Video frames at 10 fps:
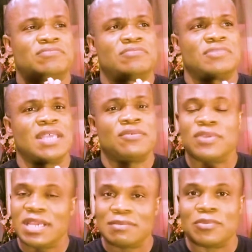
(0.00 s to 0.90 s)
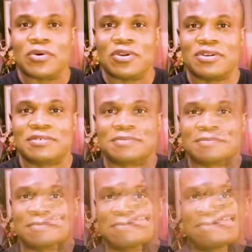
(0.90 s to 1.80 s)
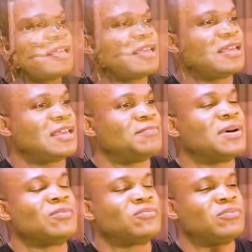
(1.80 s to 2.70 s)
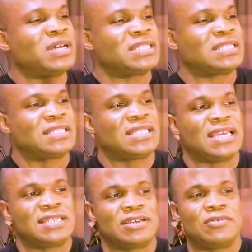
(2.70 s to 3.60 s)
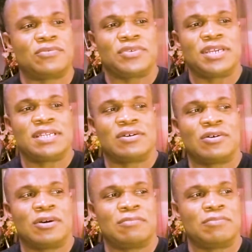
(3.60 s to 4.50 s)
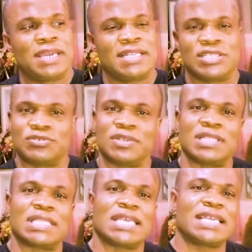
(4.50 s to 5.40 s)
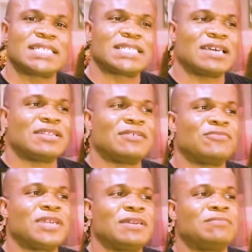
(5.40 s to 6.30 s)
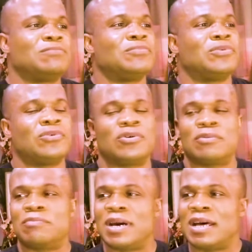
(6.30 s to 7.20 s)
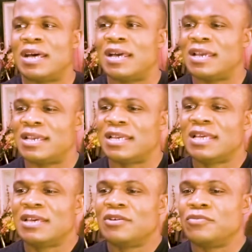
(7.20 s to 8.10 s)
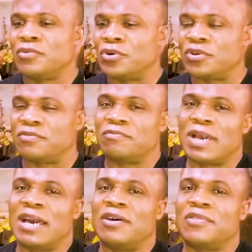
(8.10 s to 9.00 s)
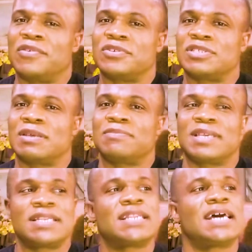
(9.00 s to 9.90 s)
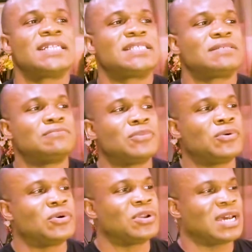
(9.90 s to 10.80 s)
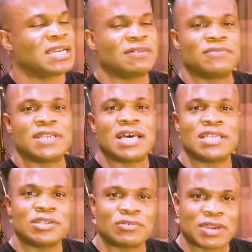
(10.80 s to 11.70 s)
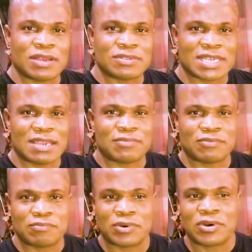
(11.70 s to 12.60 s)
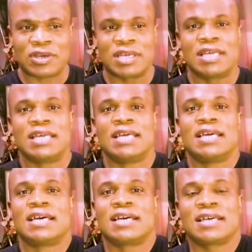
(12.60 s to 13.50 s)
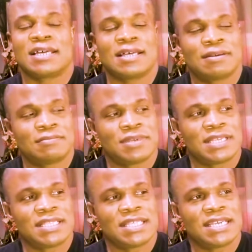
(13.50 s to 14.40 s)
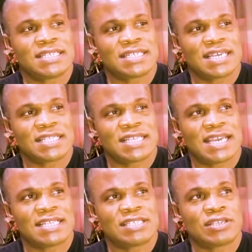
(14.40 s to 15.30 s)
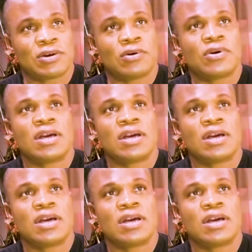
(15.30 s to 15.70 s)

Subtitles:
they read more. But what they don't read are mainstream things now. They read more by word of mouth or something that's more like of an underground type of book, and things like that. So